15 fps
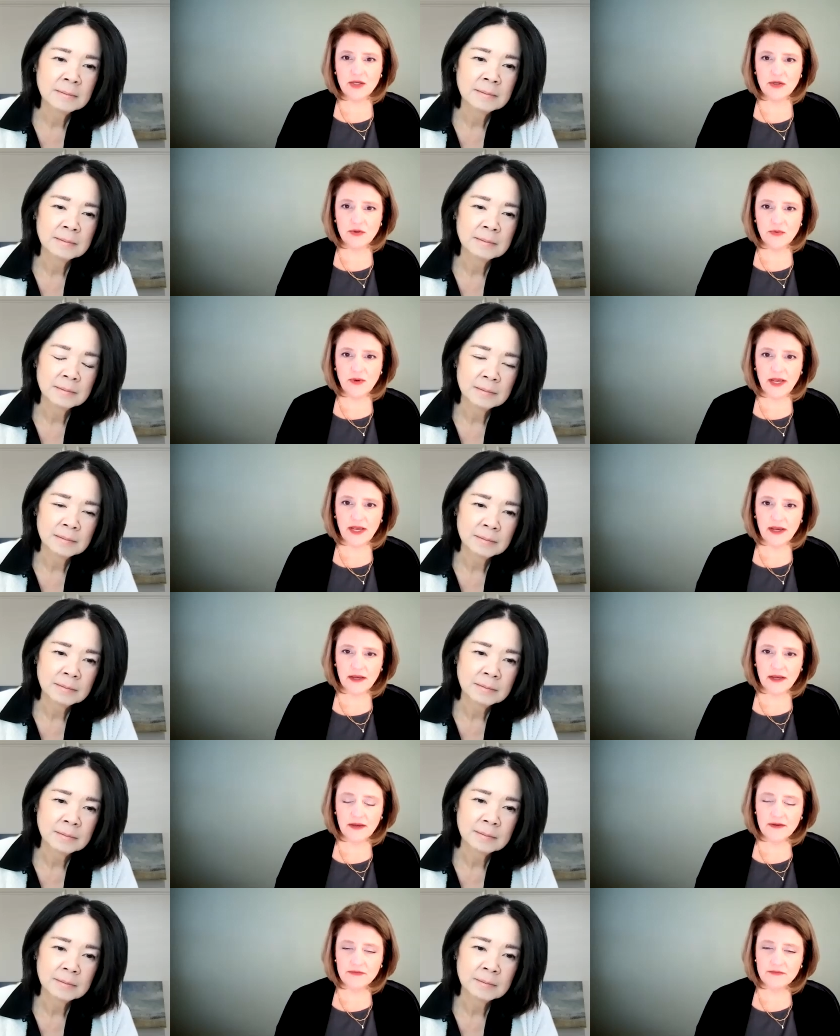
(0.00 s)
Speaker 1: you
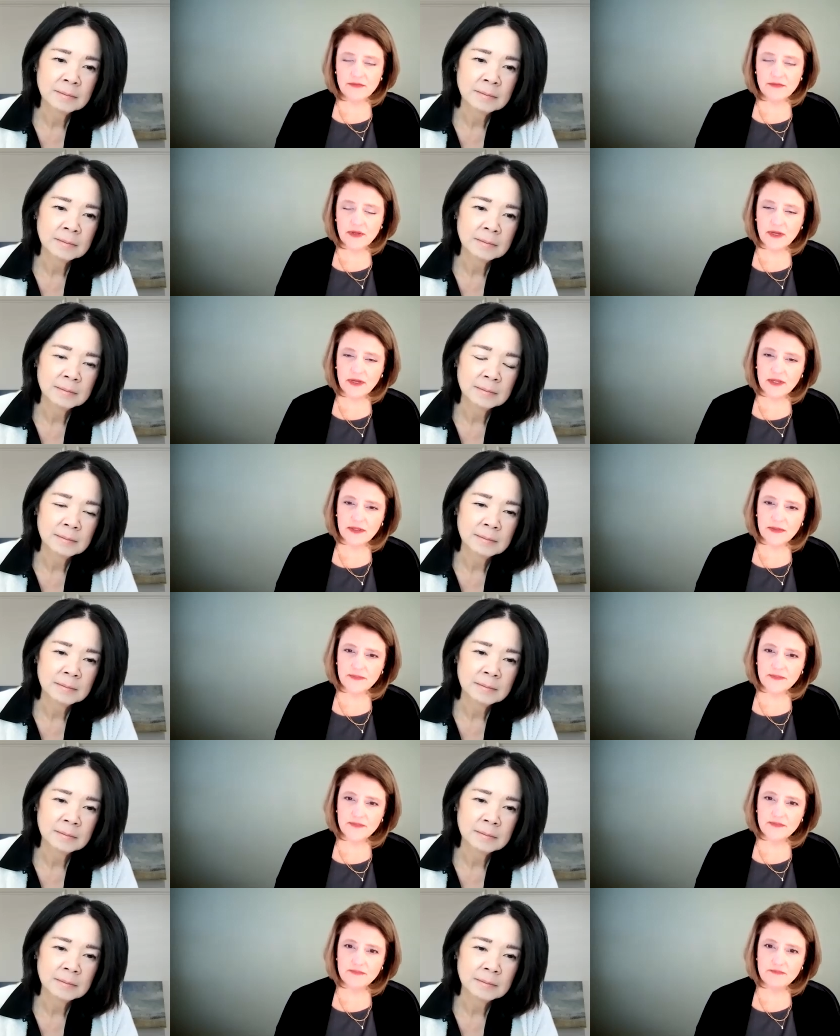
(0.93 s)
have
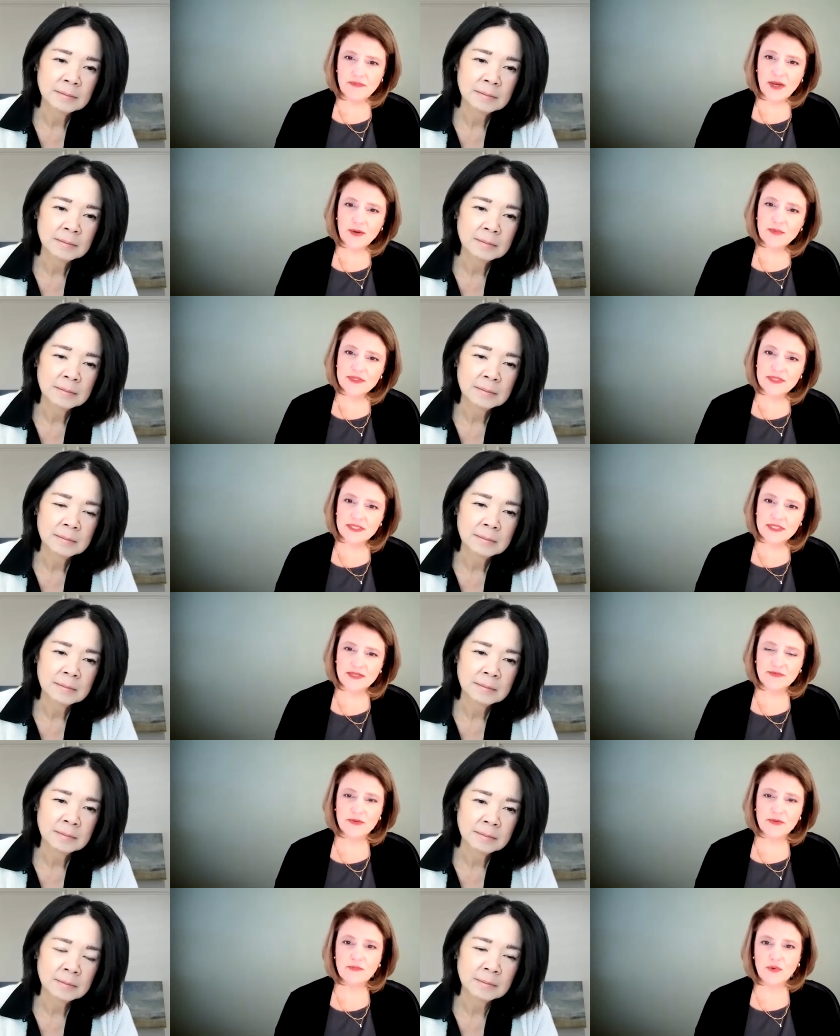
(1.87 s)
um, met with the
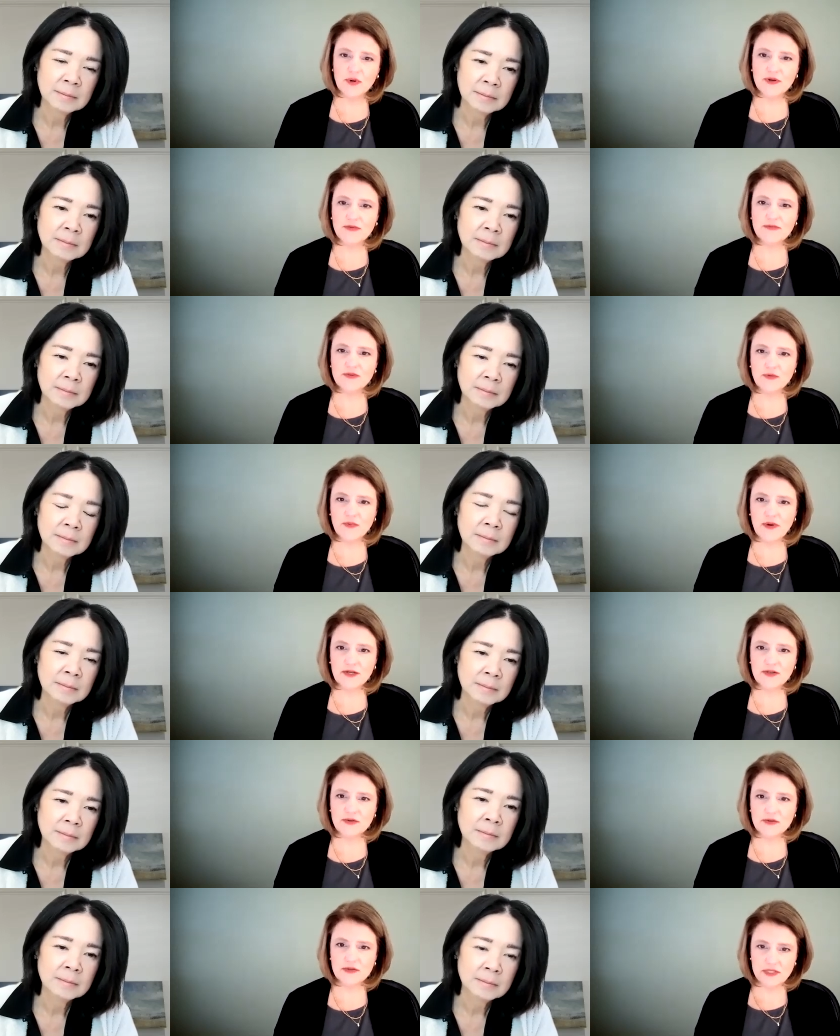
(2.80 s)
different board of
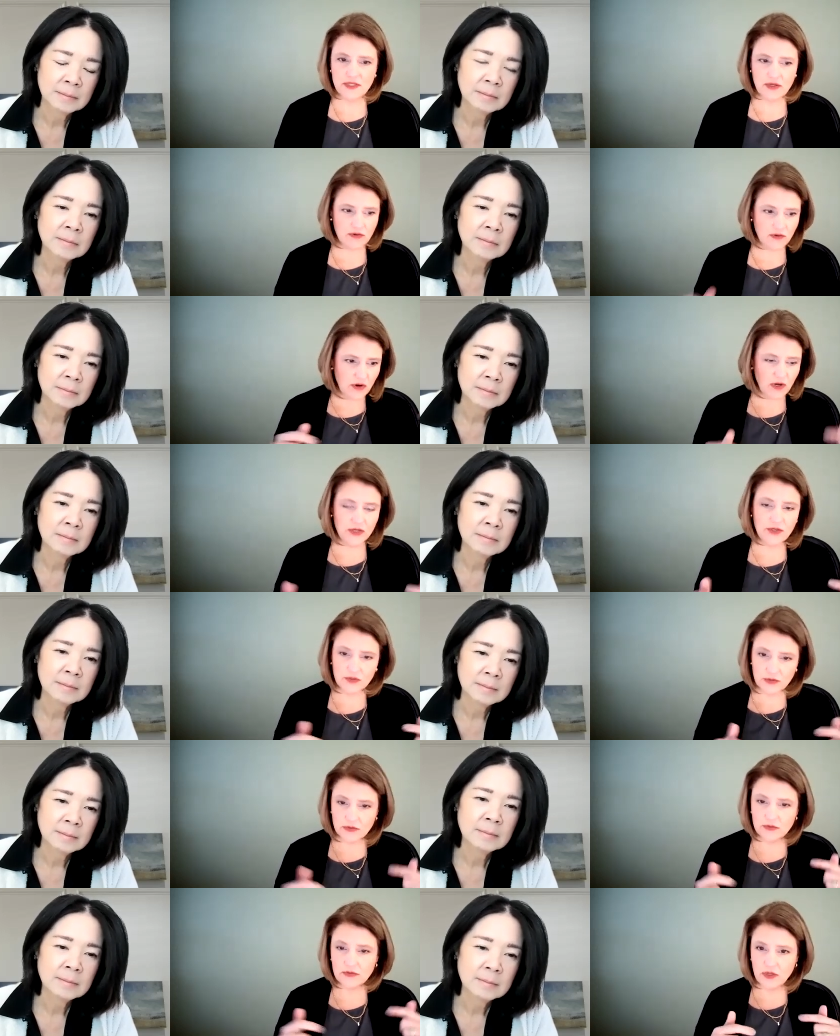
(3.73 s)
directors that are on
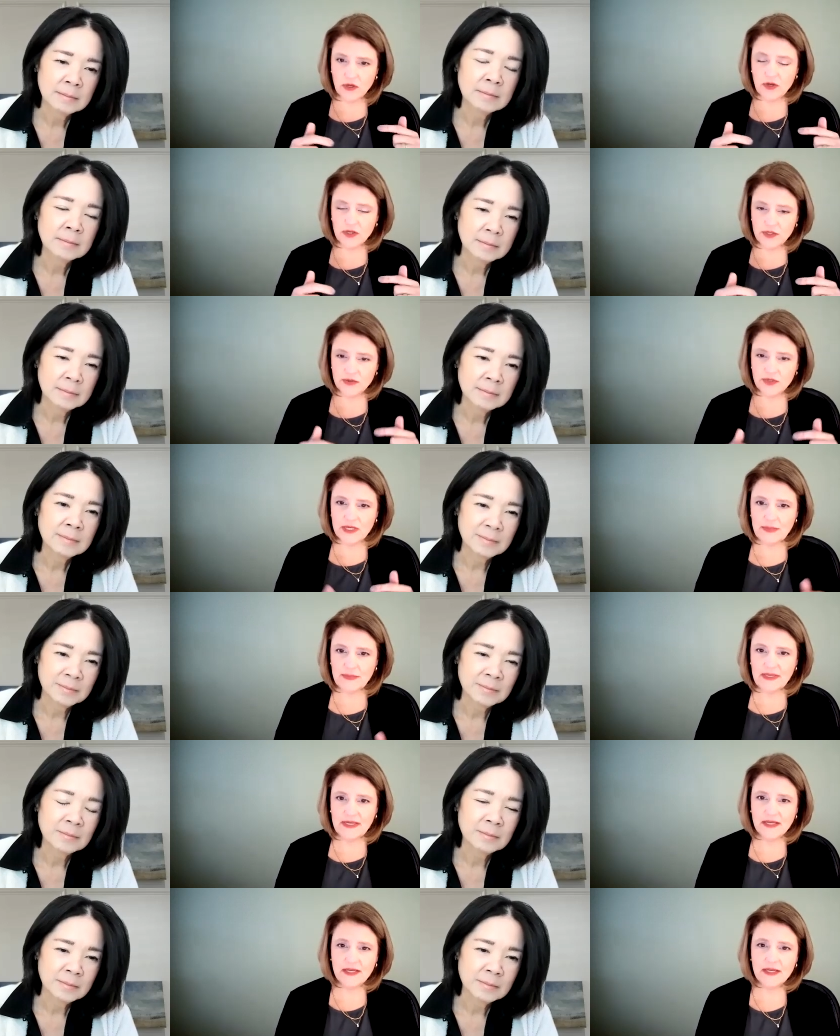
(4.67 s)
your, on your
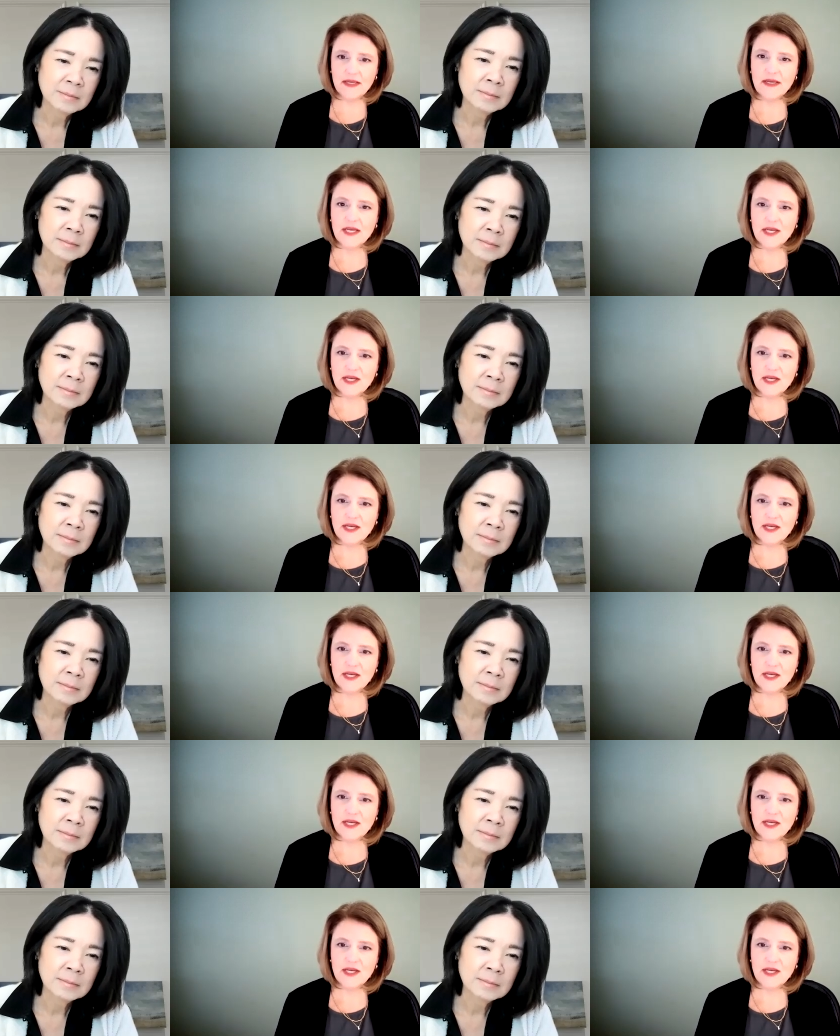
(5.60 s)
committee.